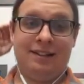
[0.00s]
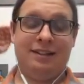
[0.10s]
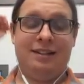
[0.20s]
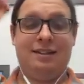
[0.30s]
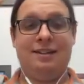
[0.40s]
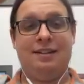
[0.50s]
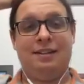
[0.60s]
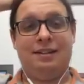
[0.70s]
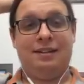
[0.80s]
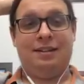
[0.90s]

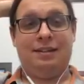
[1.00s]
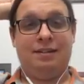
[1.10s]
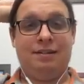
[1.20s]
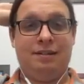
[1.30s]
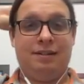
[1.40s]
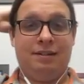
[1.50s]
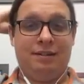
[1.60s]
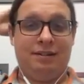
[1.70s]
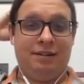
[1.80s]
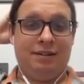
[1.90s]

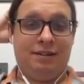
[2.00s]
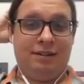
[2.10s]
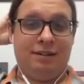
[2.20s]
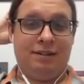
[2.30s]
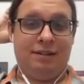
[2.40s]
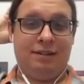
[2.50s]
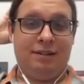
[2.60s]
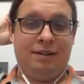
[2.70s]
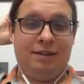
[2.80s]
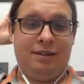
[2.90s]

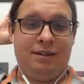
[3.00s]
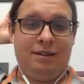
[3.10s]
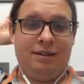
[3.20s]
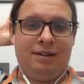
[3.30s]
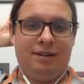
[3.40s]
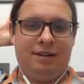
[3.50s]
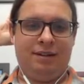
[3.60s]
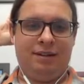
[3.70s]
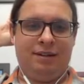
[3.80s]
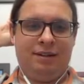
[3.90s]

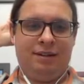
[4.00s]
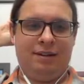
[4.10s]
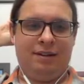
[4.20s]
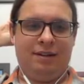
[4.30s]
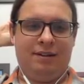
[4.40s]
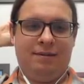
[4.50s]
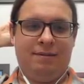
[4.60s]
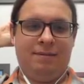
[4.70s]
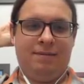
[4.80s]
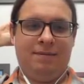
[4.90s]

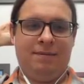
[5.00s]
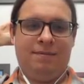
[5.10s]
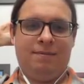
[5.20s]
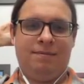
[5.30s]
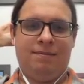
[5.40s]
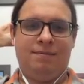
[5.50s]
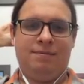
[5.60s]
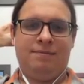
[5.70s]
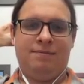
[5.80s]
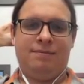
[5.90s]

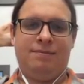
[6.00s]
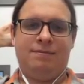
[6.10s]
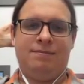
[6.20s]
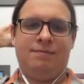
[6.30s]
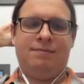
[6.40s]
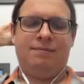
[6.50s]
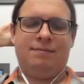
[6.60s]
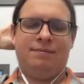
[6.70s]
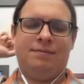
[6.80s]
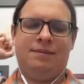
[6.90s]

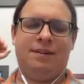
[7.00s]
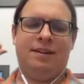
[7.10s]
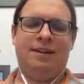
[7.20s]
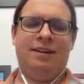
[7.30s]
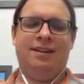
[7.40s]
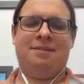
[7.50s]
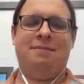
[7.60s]
No words are spoken by the person on screen.